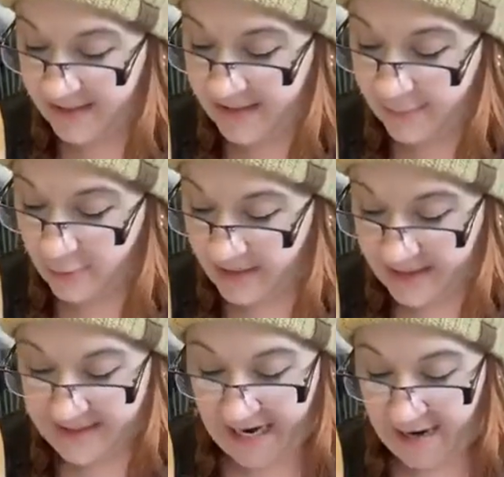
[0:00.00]
smoothing
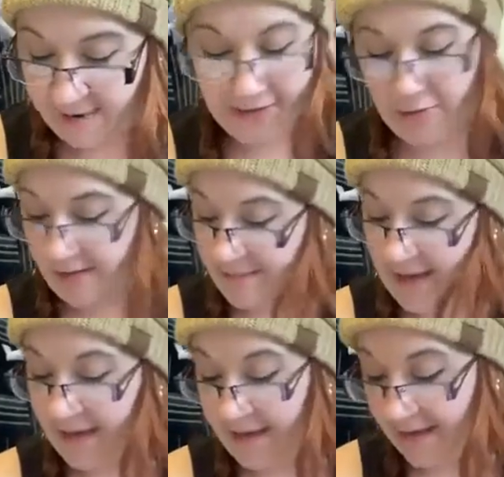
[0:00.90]
his hair and going pink
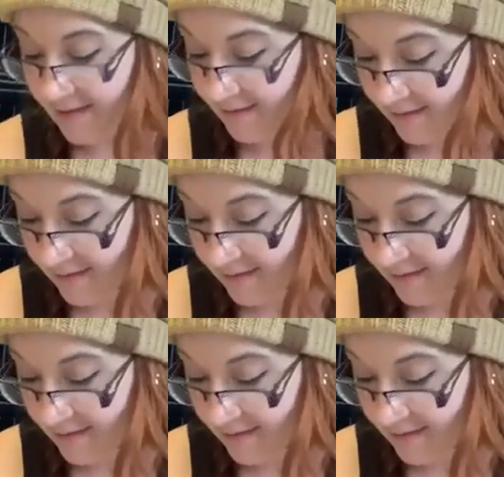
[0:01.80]
again.